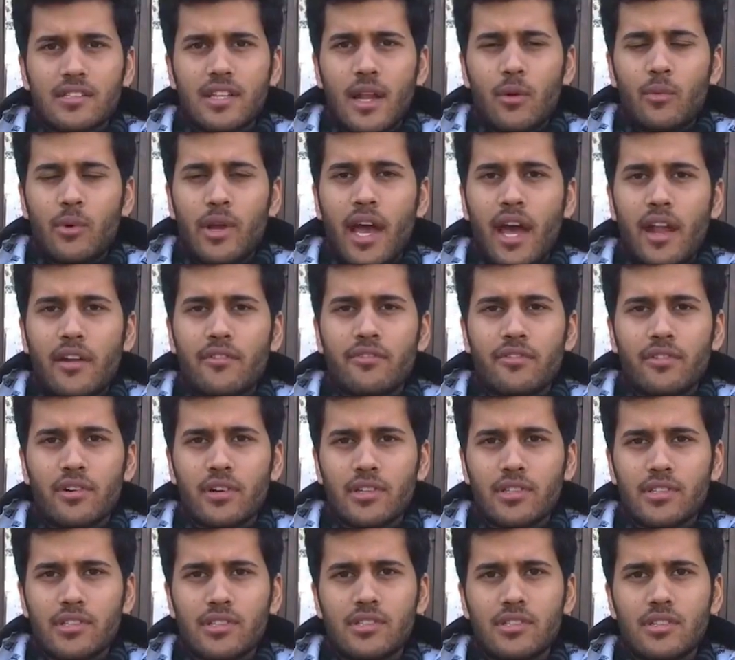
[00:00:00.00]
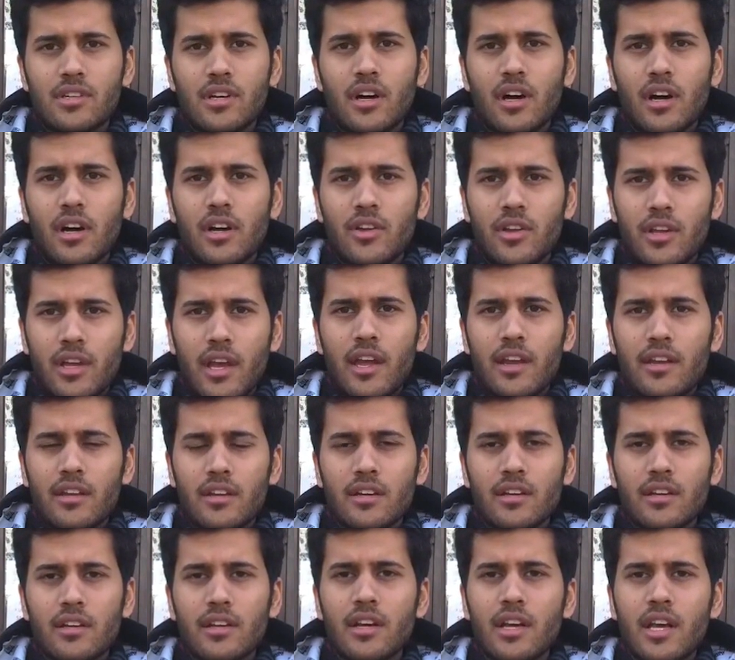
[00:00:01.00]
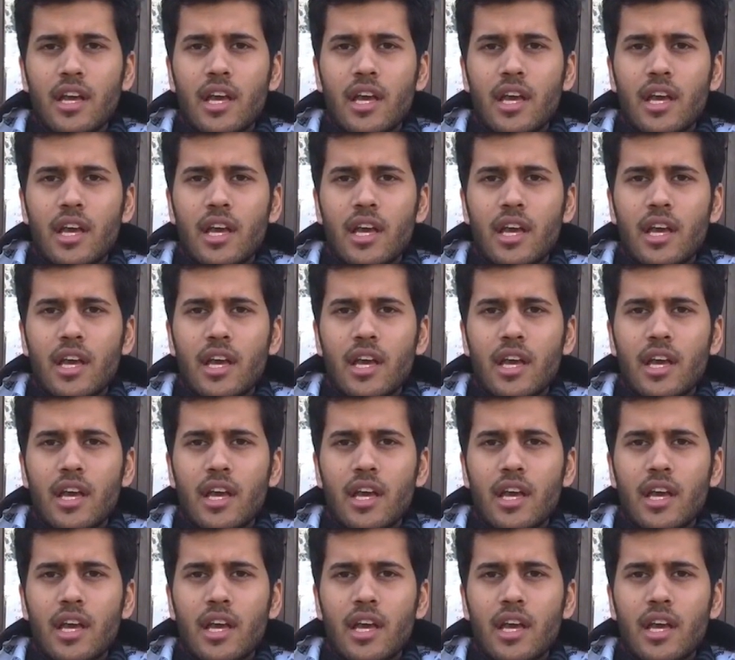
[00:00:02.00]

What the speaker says: that we had first created